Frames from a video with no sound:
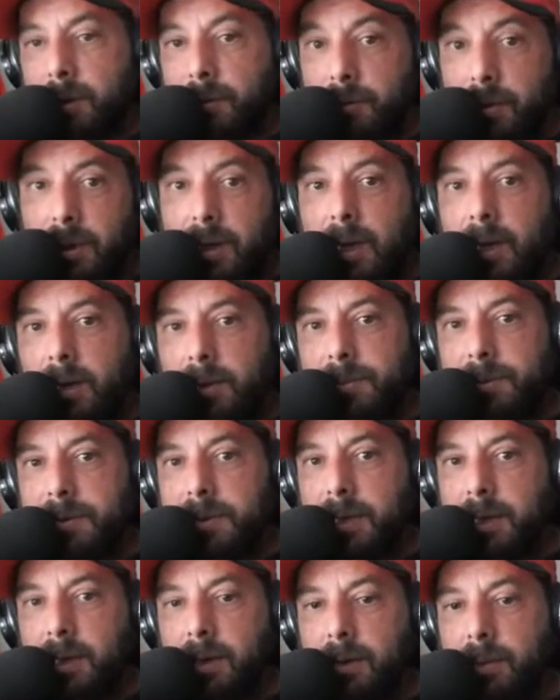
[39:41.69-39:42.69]
It really helps
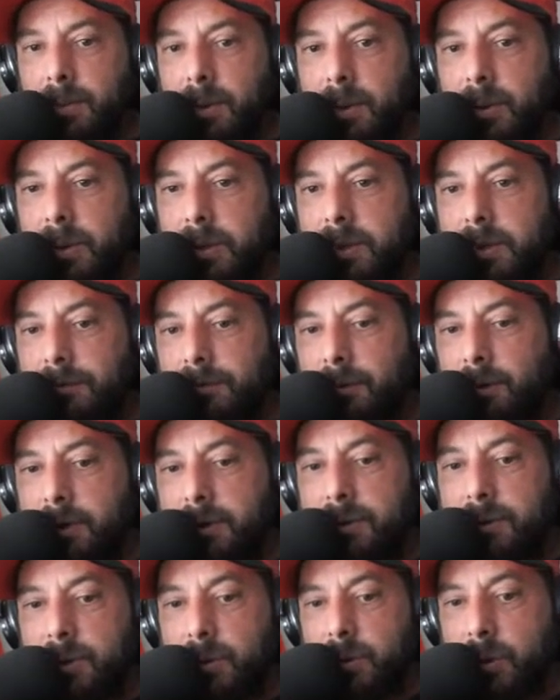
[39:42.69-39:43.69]
the community for
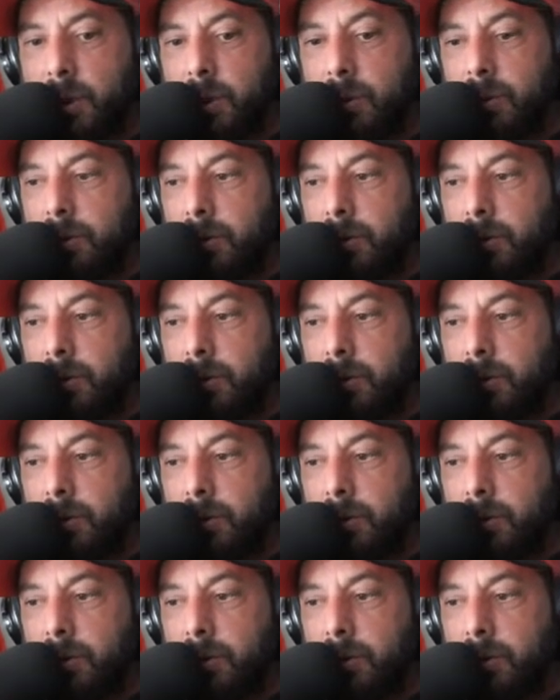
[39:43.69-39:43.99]
us to grow,